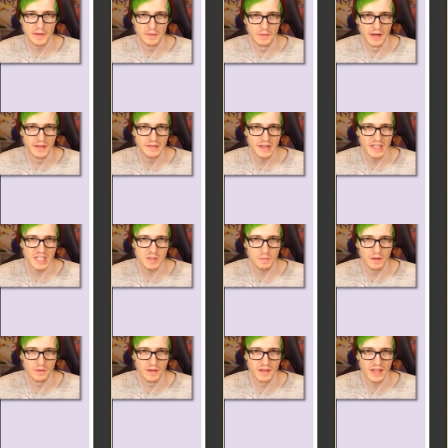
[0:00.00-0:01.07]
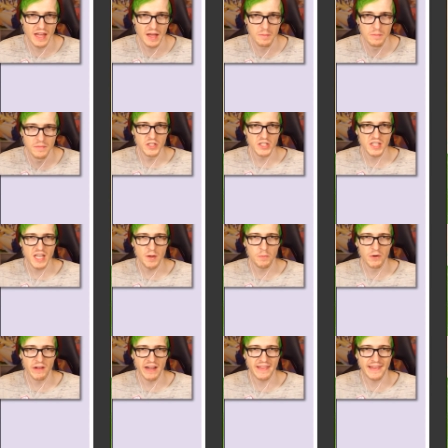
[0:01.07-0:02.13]
Speedrun. I just speedrun the game. I'll just keep
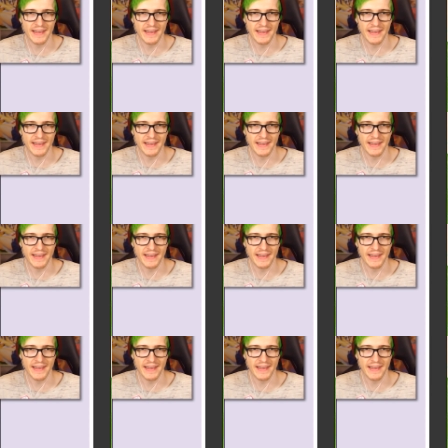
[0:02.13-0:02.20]
her like